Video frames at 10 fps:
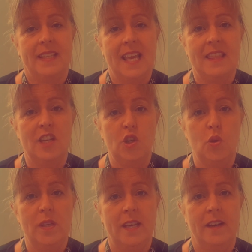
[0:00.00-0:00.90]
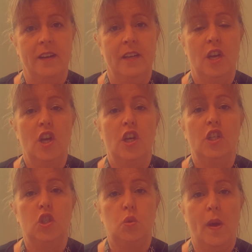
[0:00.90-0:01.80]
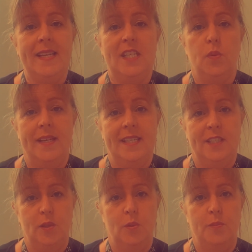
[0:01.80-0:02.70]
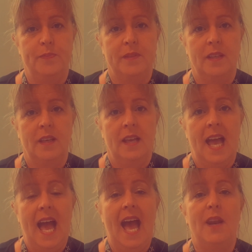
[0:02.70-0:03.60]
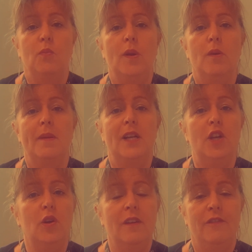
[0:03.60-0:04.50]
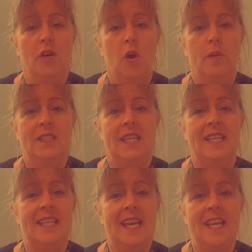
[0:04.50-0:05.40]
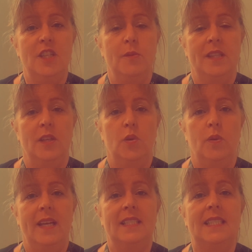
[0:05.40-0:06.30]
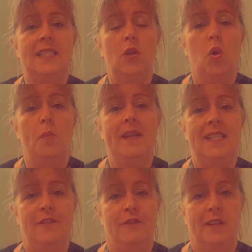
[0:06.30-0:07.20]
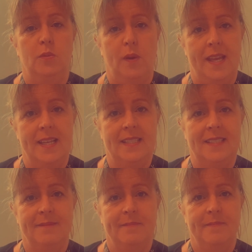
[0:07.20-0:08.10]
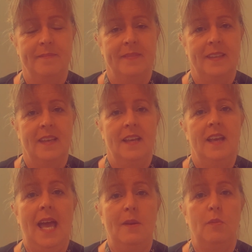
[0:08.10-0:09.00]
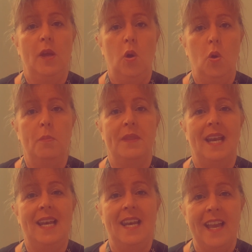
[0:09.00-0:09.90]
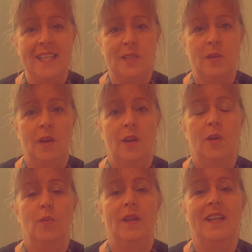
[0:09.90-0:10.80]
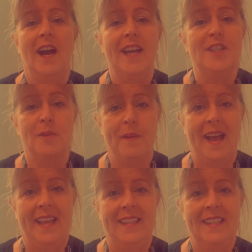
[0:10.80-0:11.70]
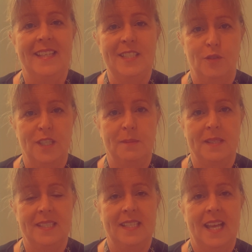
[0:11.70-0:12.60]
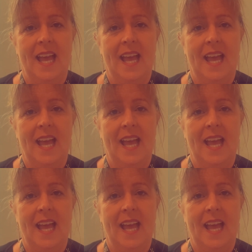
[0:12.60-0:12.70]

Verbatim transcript: in the new year 2022. And we will be looking forward to engaging with you in so many different ways. And we hope that light will guide your path this Christmas